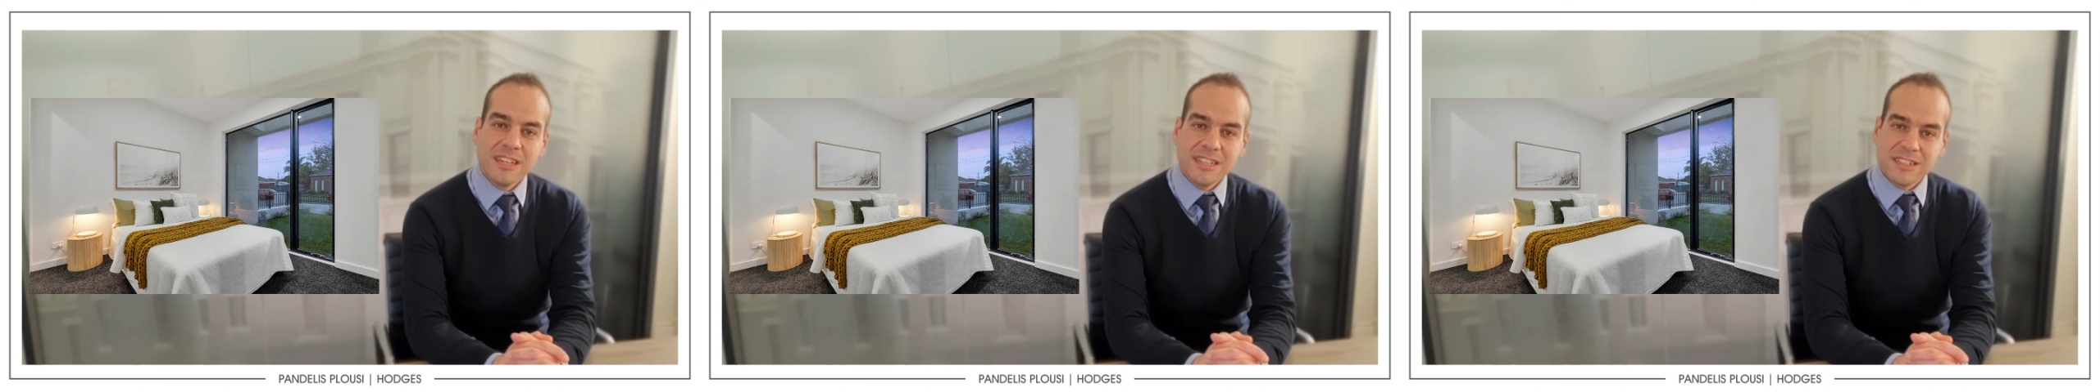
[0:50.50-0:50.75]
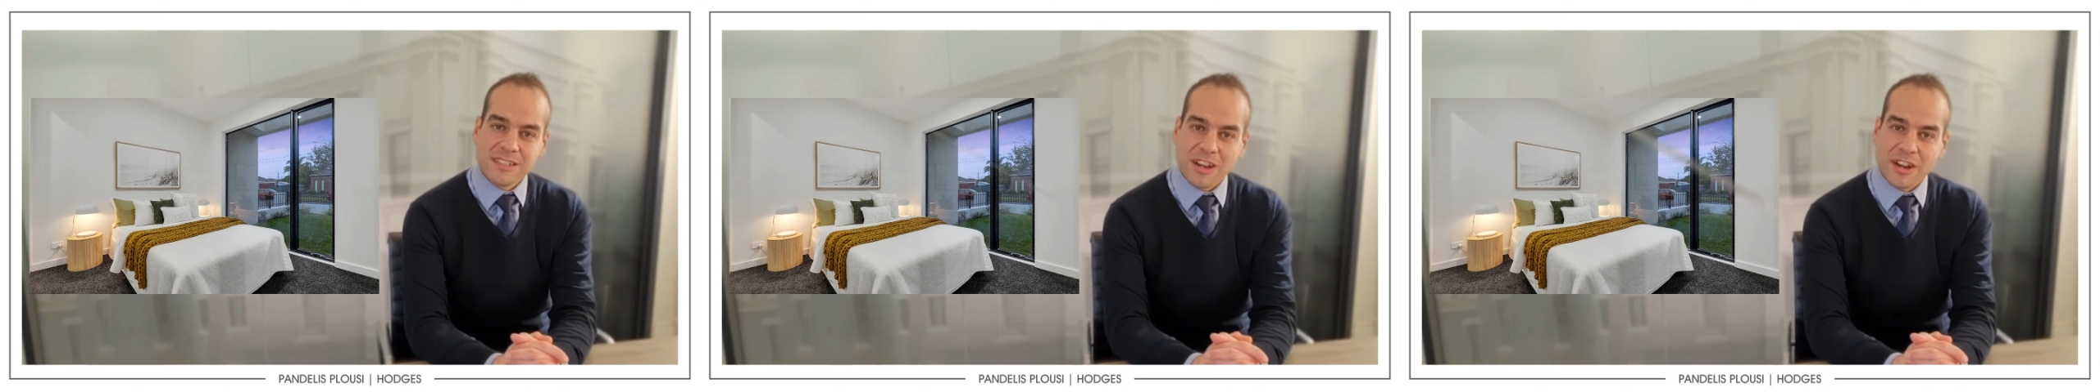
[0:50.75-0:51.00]

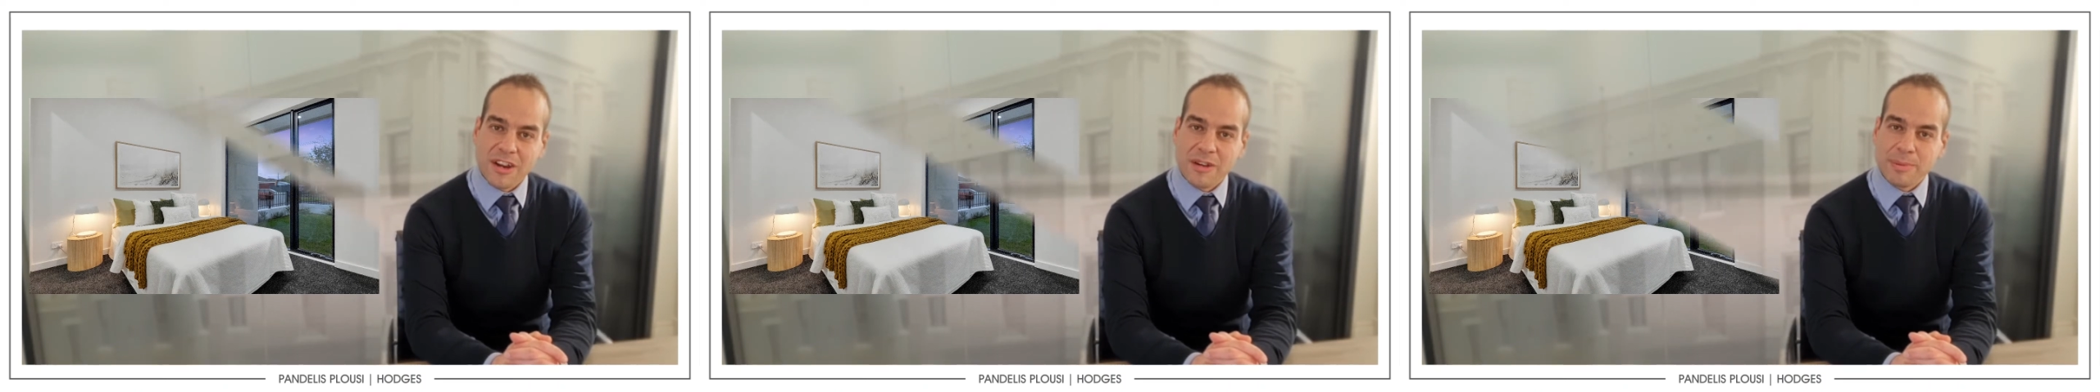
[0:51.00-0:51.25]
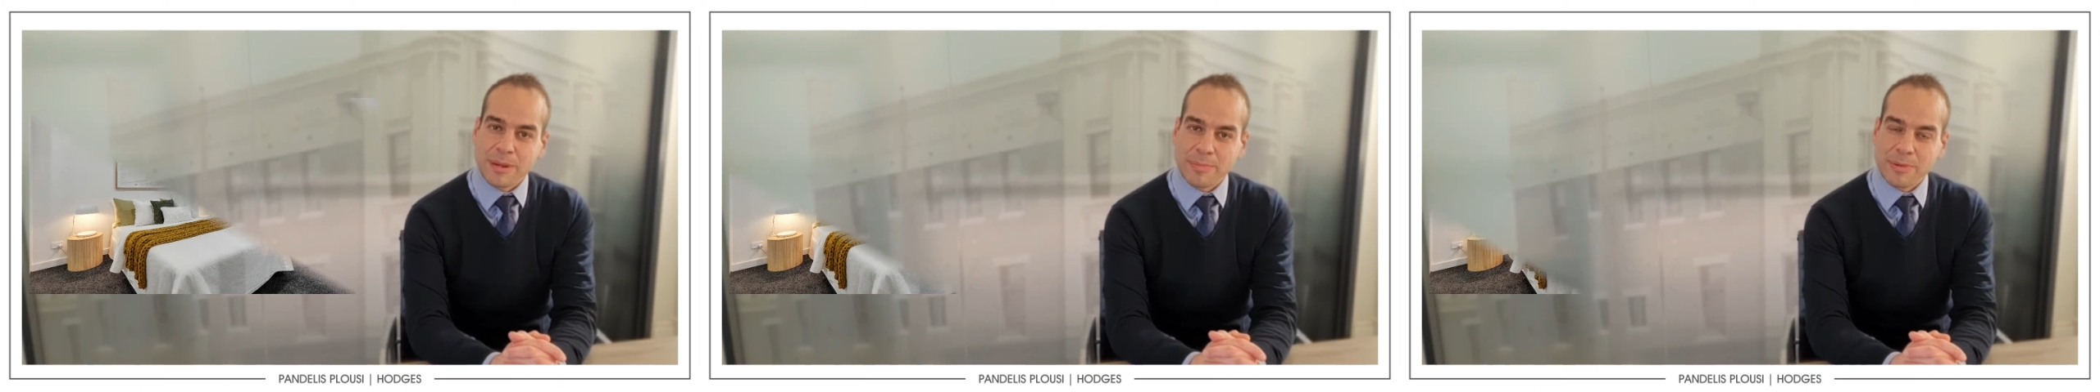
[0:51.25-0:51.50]

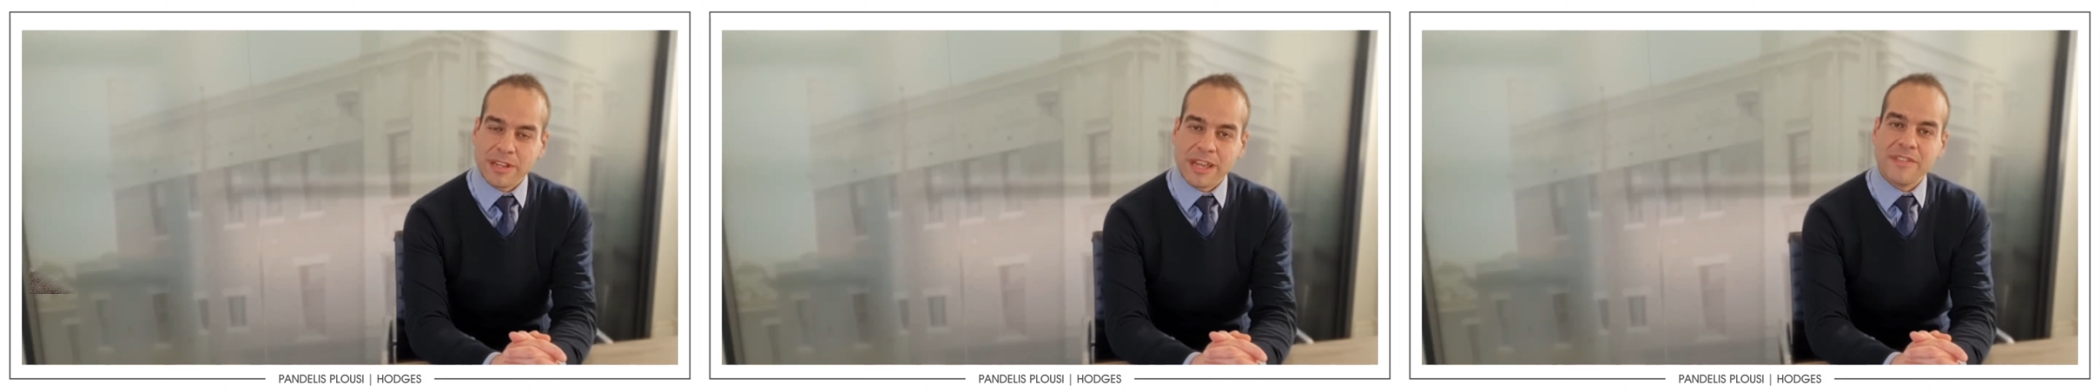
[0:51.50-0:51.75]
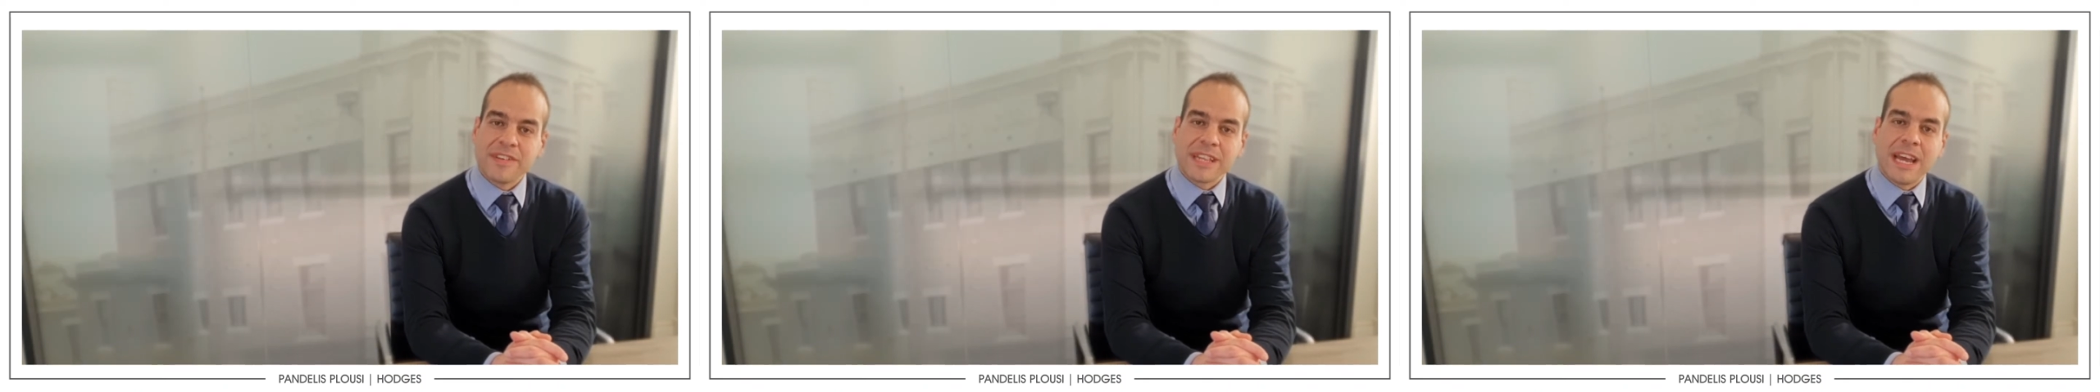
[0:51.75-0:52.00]
So people are
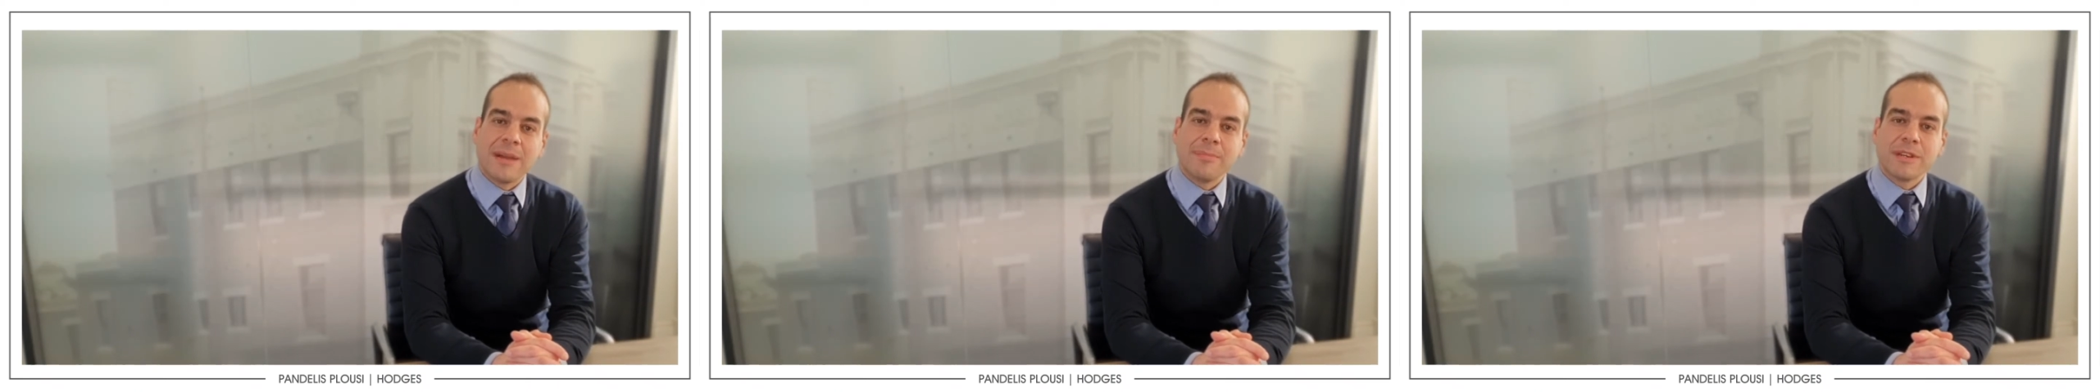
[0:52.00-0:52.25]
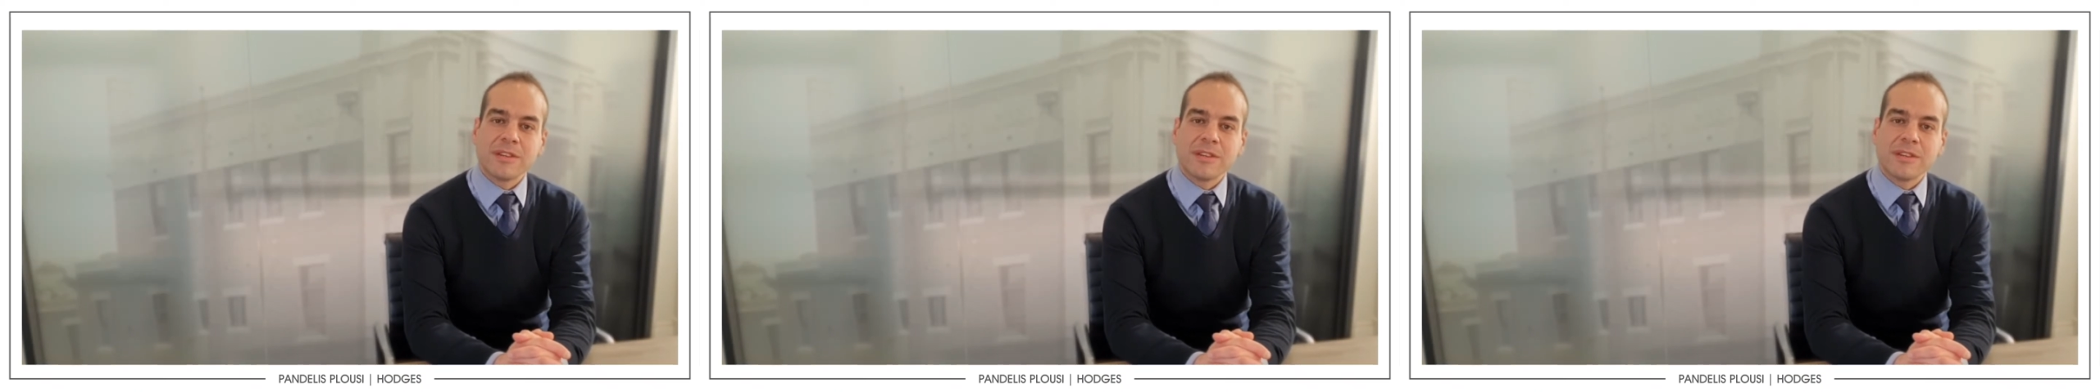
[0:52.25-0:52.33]
loving that